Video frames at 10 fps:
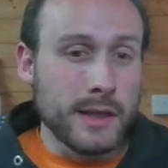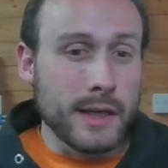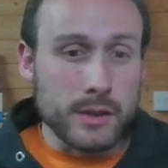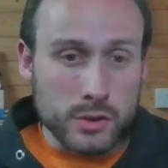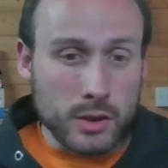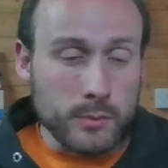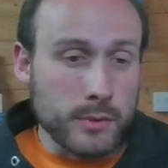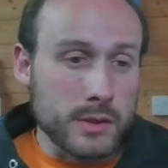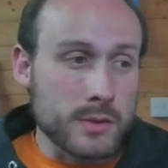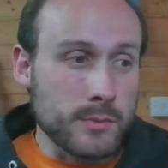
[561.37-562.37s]

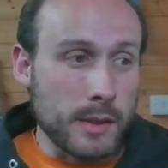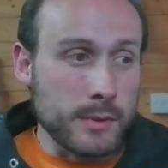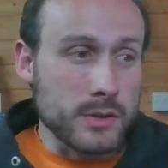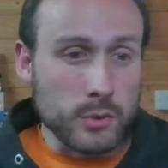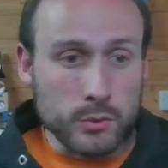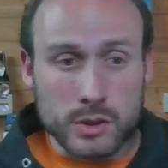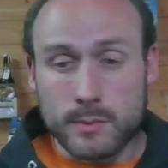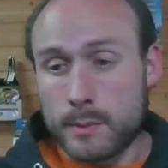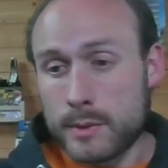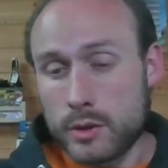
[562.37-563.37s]
enchantments, maybe soldiers,
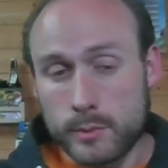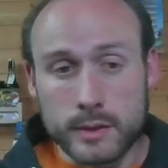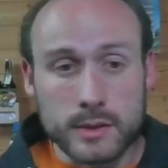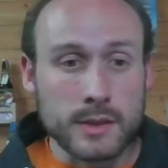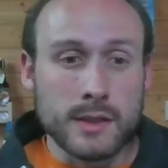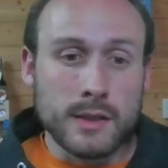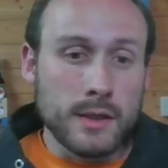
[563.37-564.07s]
maybe humans,